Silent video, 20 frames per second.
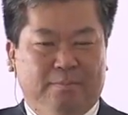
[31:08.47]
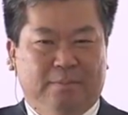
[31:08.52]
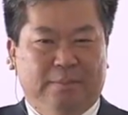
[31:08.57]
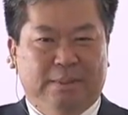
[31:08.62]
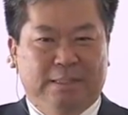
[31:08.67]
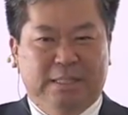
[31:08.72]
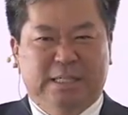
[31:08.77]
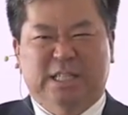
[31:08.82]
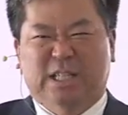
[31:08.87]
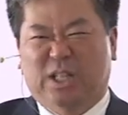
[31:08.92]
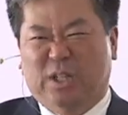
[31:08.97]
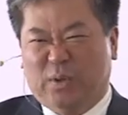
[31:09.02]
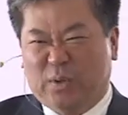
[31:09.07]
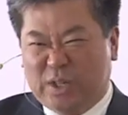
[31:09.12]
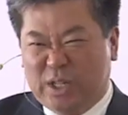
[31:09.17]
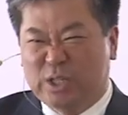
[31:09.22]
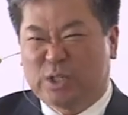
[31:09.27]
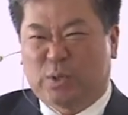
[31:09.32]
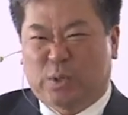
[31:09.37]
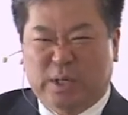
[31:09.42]
His
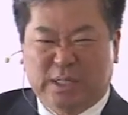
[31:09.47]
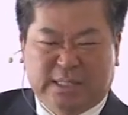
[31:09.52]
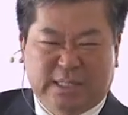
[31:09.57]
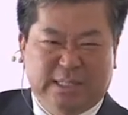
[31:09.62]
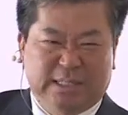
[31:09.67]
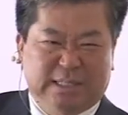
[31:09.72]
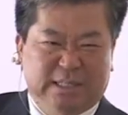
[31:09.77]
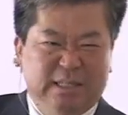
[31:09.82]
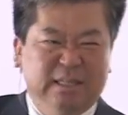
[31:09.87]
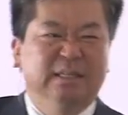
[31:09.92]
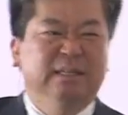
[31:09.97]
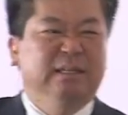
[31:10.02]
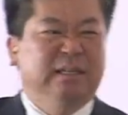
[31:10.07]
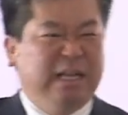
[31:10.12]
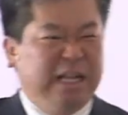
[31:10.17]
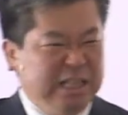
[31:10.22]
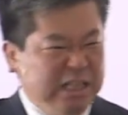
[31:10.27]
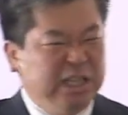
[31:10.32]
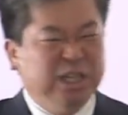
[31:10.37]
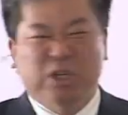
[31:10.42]
clothing choices,
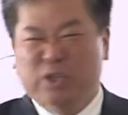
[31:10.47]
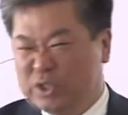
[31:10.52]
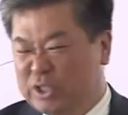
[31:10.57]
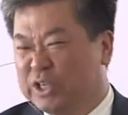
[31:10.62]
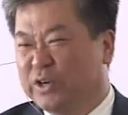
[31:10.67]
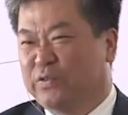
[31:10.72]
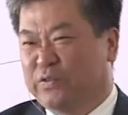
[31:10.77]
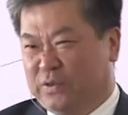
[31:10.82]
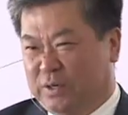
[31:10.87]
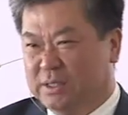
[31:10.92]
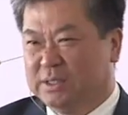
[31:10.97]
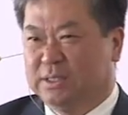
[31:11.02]
a little different.